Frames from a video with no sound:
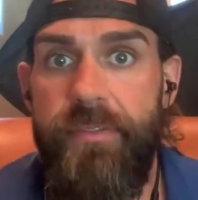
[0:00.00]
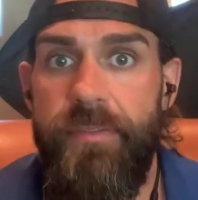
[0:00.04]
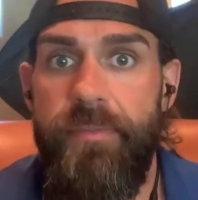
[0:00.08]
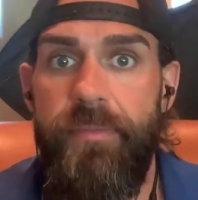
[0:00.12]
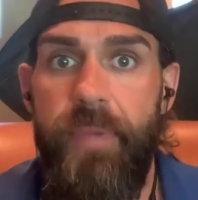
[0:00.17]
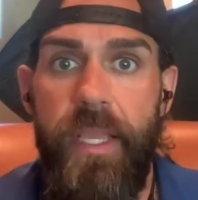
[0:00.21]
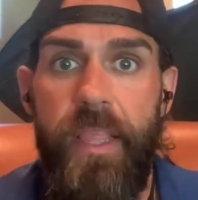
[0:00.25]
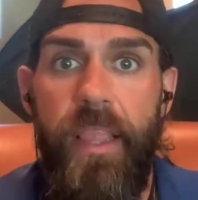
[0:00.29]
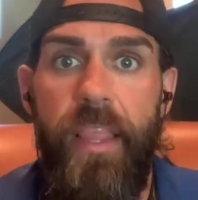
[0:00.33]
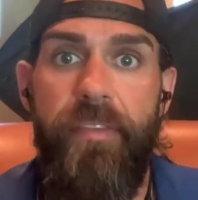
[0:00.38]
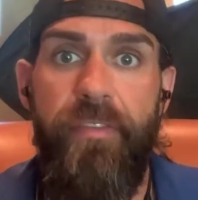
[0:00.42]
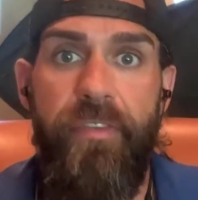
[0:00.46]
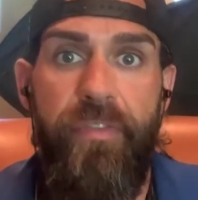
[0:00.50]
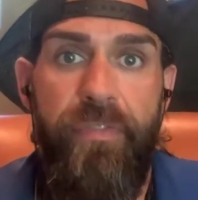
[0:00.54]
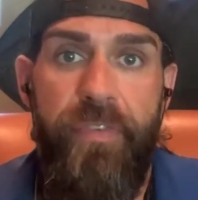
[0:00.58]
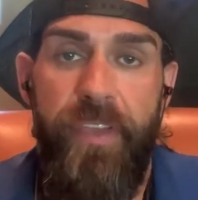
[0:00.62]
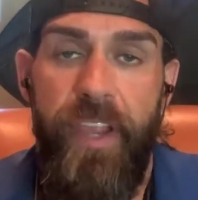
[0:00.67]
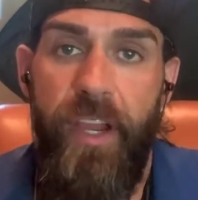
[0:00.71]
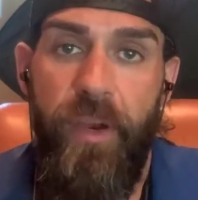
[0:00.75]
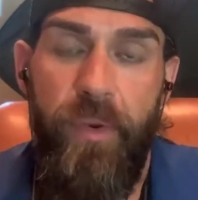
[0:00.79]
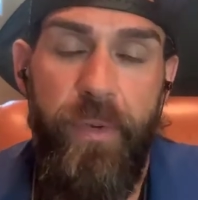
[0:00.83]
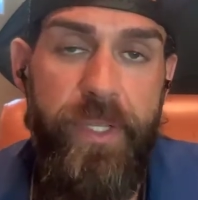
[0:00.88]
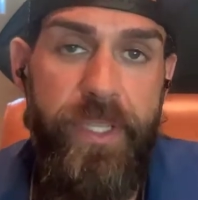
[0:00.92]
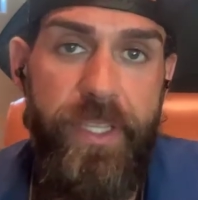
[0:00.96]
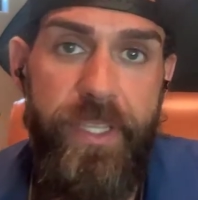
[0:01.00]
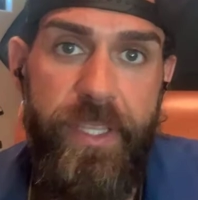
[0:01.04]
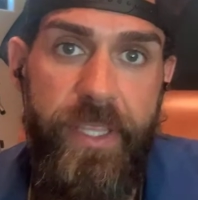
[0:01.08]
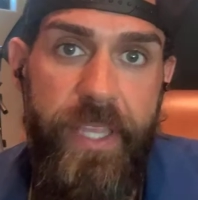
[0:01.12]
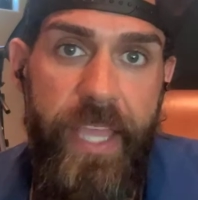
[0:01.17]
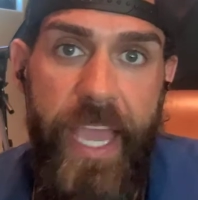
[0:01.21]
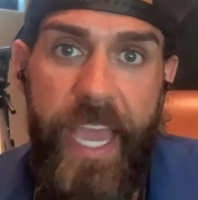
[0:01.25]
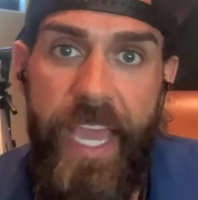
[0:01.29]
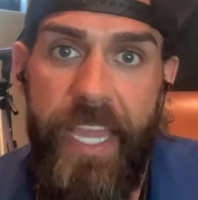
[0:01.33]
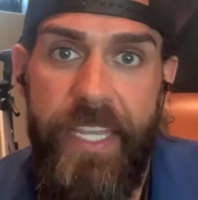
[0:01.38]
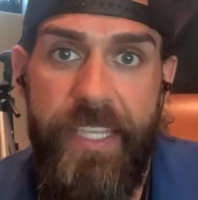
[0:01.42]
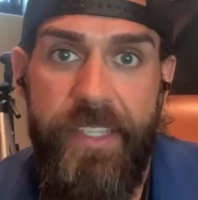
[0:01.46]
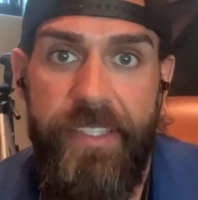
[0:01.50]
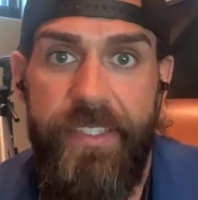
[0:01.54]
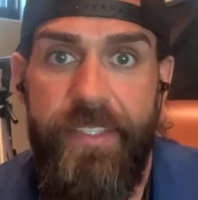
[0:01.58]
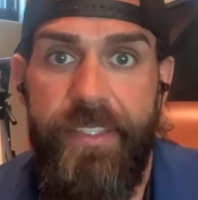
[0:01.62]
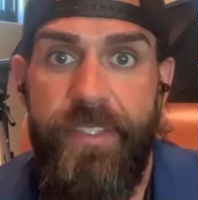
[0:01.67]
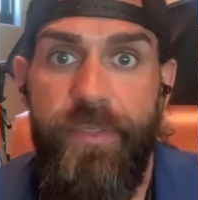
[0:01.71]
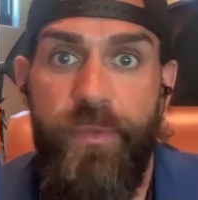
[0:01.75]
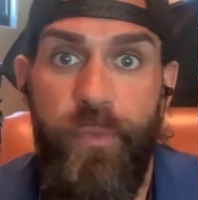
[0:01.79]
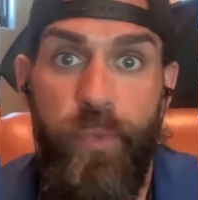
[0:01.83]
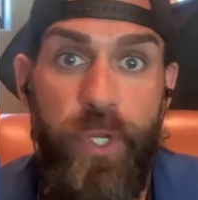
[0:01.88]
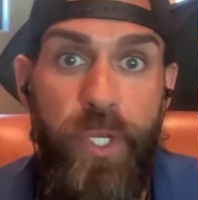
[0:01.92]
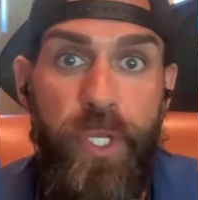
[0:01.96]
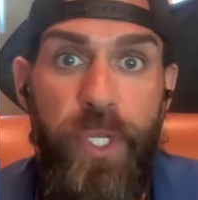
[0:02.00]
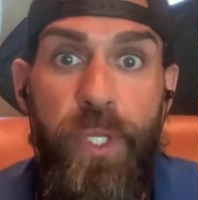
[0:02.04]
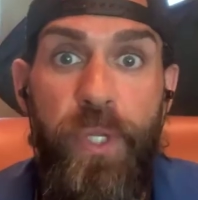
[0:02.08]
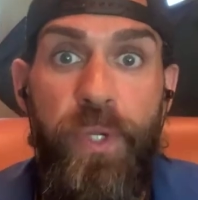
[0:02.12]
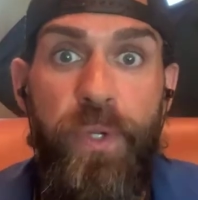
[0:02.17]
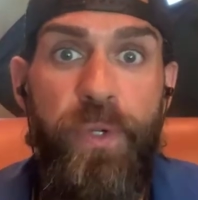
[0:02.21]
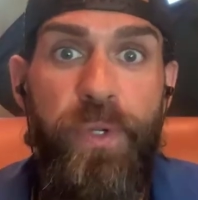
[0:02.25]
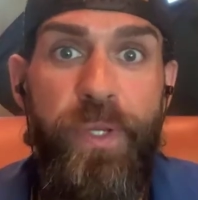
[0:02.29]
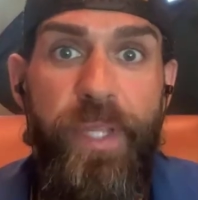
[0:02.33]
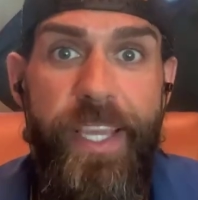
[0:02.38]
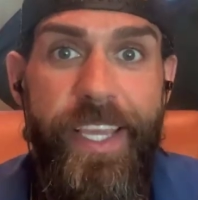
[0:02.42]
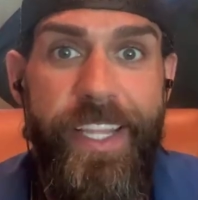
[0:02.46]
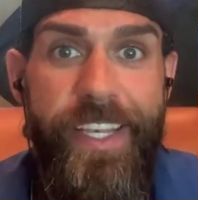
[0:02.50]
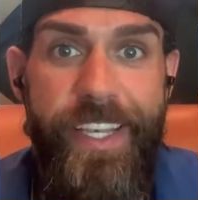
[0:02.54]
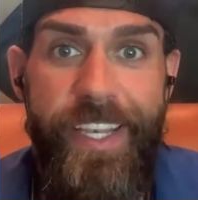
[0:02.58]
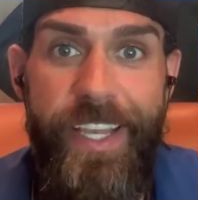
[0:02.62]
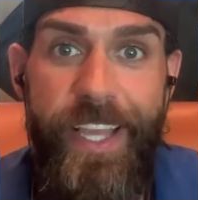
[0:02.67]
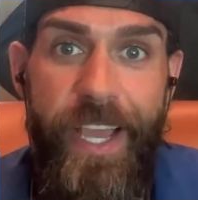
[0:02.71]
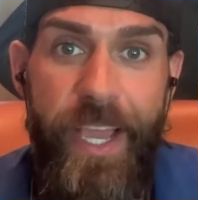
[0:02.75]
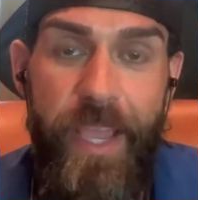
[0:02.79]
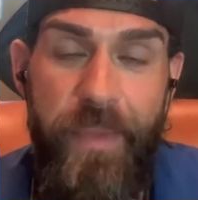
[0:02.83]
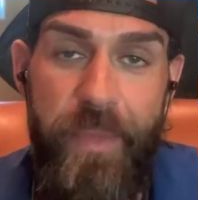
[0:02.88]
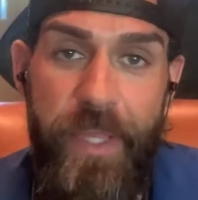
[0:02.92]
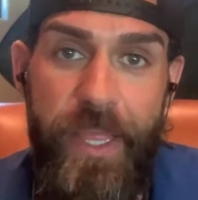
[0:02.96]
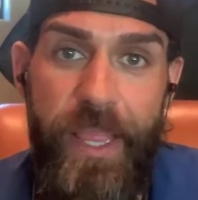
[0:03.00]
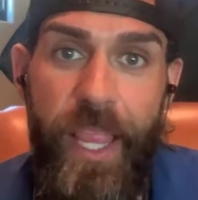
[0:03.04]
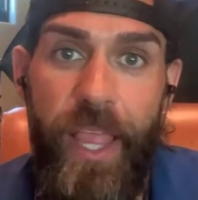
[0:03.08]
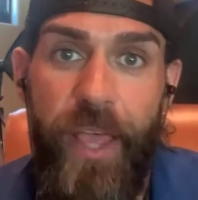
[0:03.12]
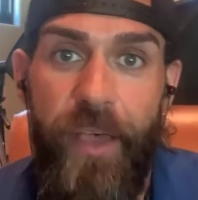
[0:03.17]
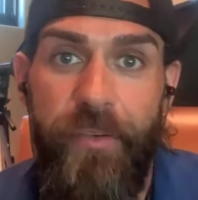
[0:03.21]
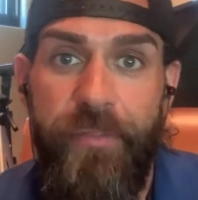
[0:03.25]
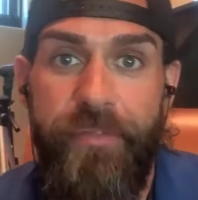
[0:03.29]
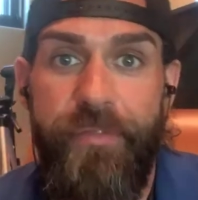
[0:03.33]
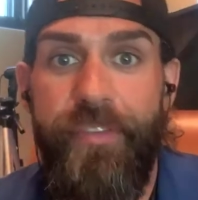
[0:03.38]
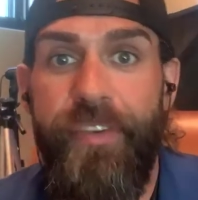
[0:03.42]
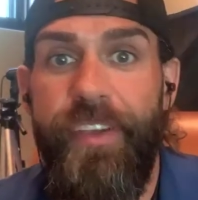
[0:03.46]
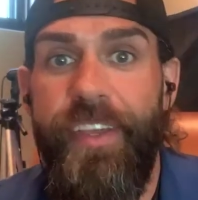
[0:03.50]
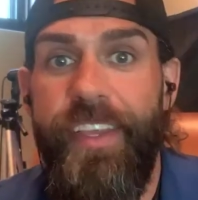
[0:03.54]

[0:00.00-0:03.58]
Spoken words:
My love affair with that is renewed, and I'm in love.